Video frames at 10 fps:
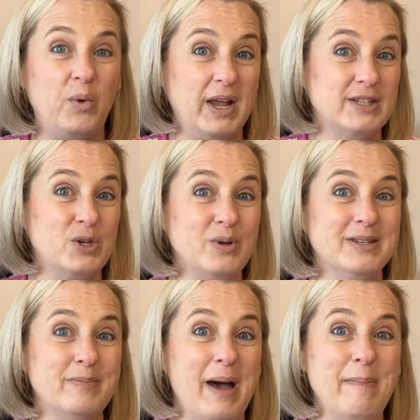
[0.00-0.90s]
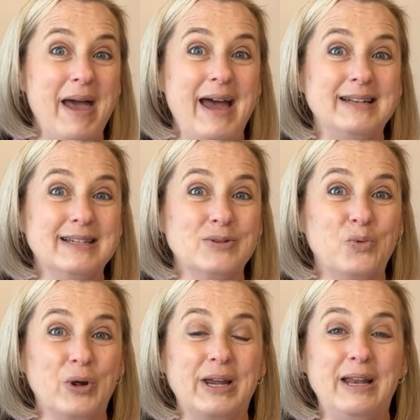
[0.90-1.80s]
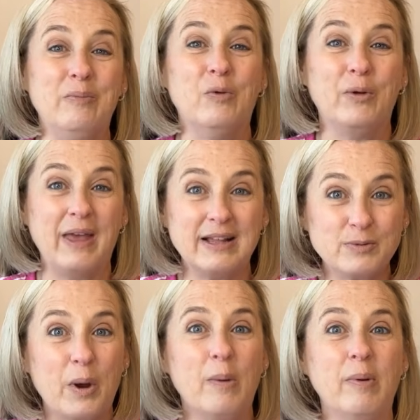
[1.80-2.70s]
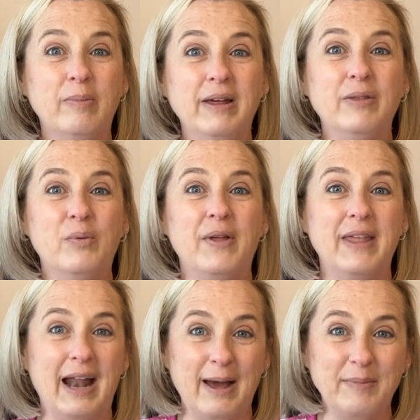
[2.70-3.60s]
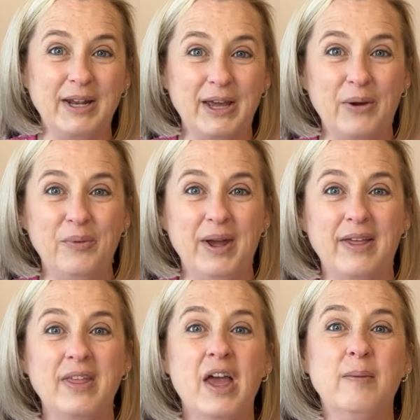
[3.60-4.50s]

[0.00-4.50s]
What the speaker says: As soon as my mat doesn't work anymore, that's probably the one that I'm going to go with.